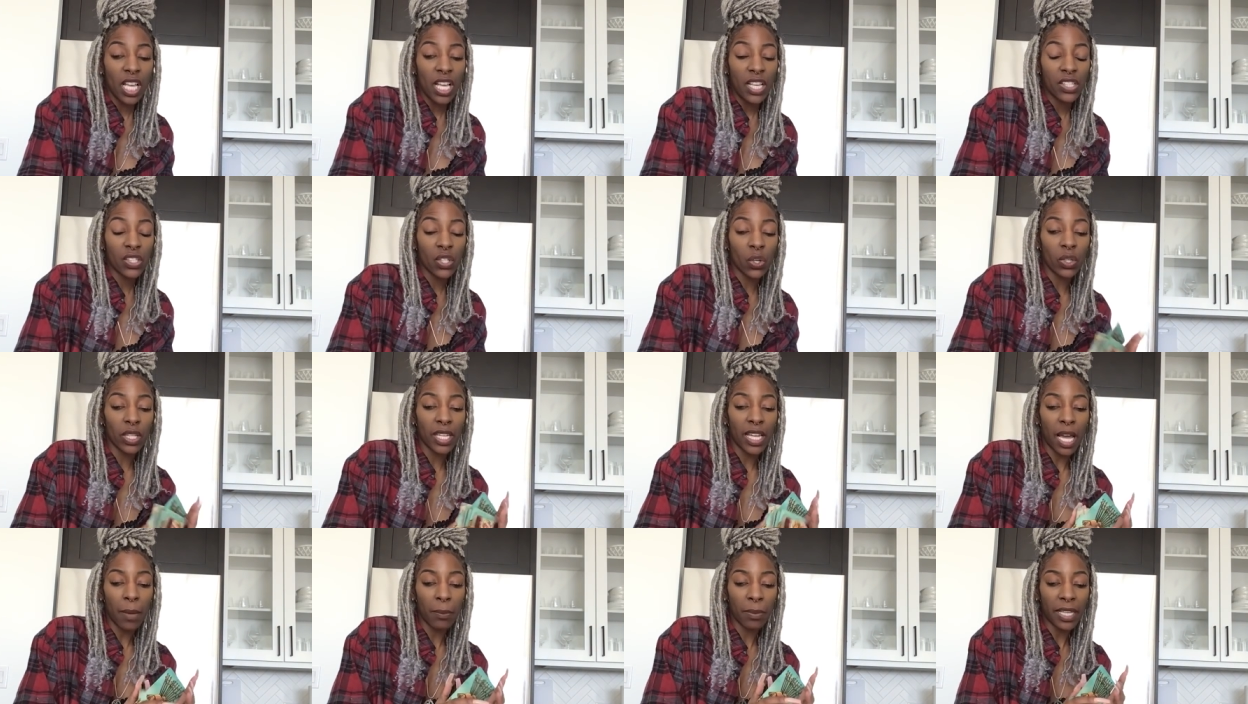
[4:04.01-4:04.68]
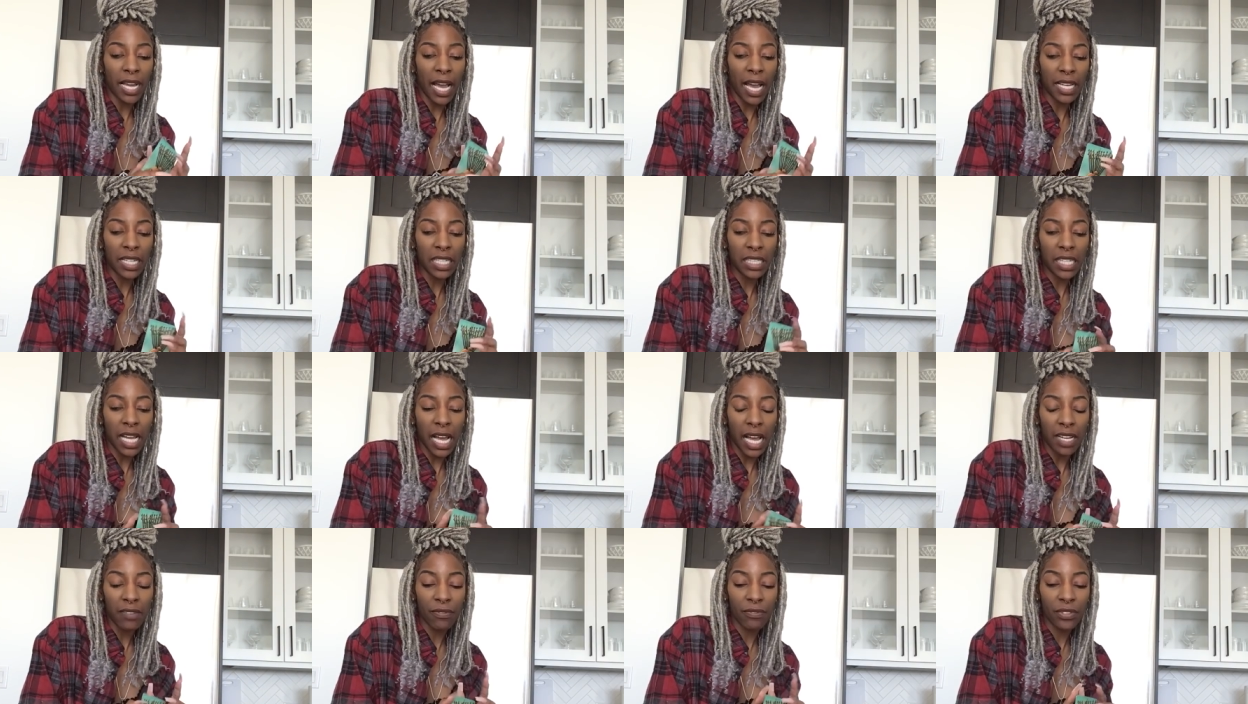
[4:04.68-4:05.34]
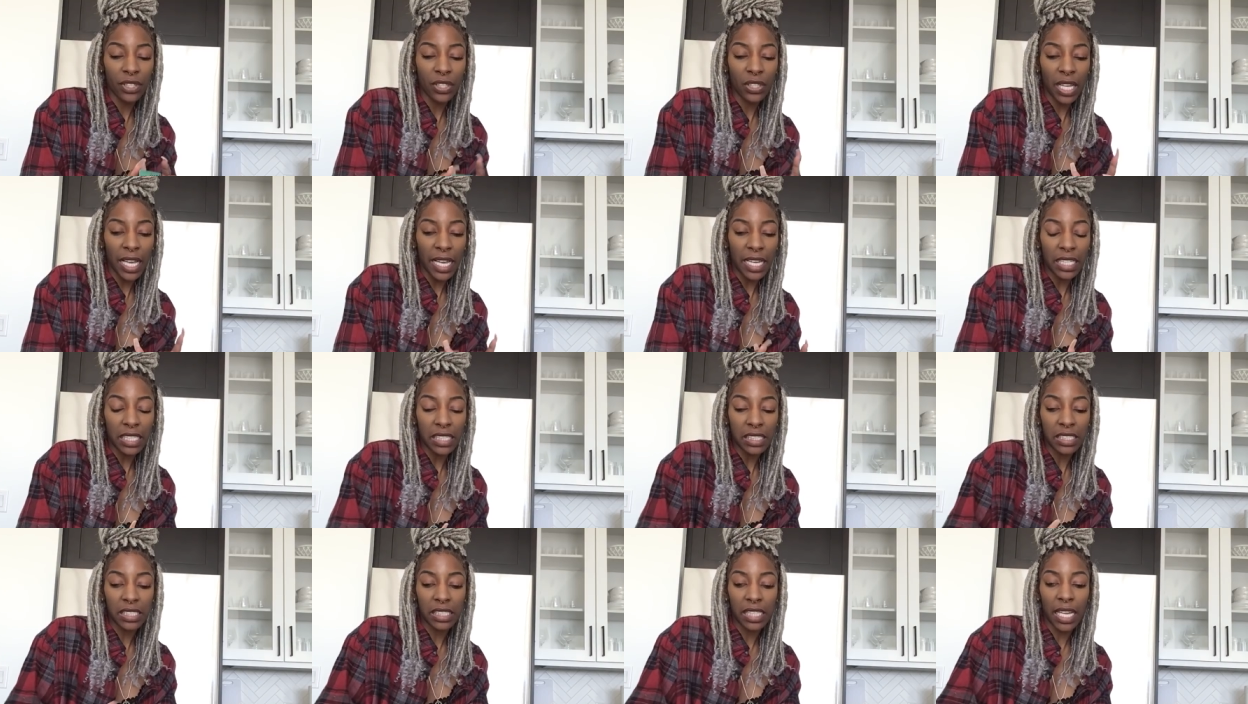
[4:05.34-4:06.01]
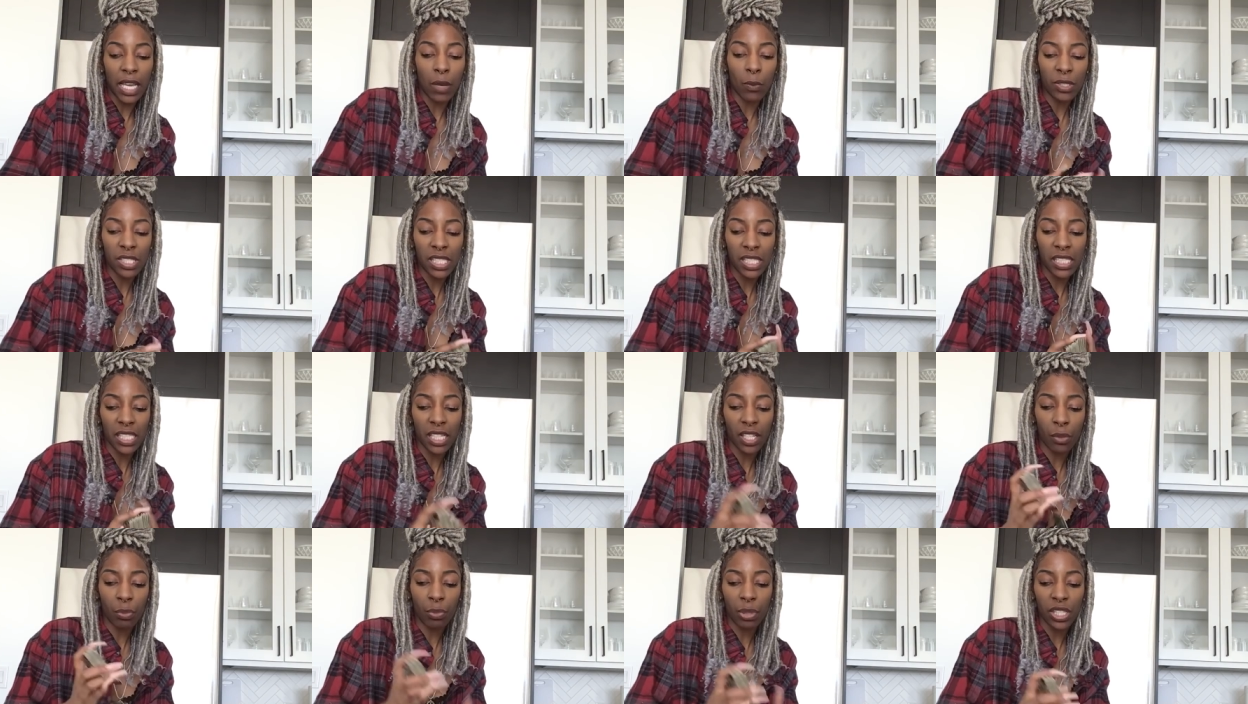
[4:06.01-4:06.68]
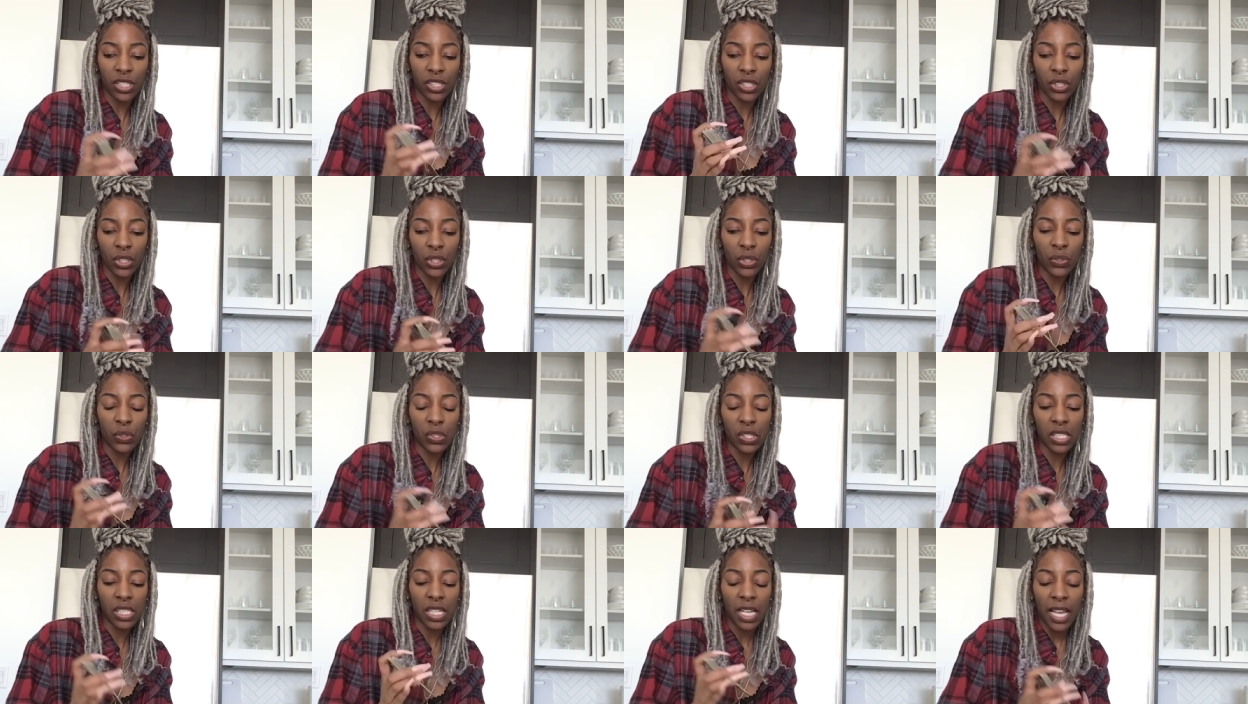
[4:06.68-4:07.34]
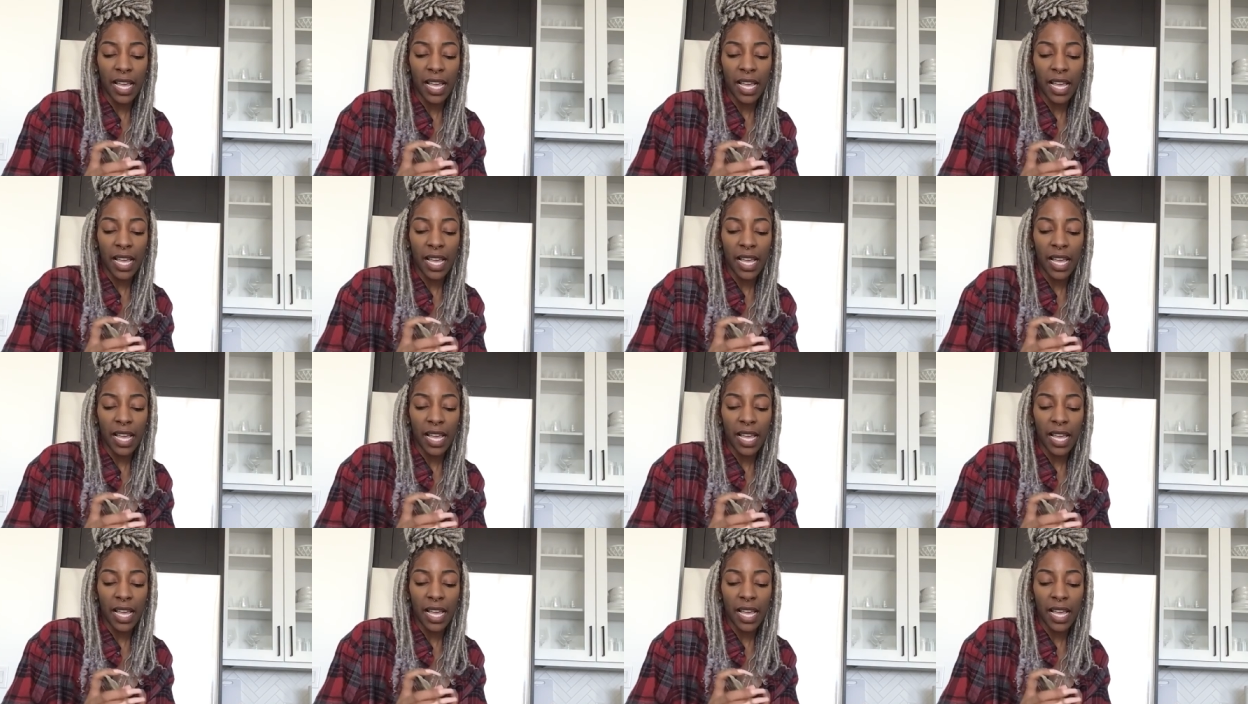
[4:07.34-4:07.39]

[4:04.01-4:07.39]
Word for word: So yeah, I'm kind of. I feel like yeah. What's the Ten of Pentacles?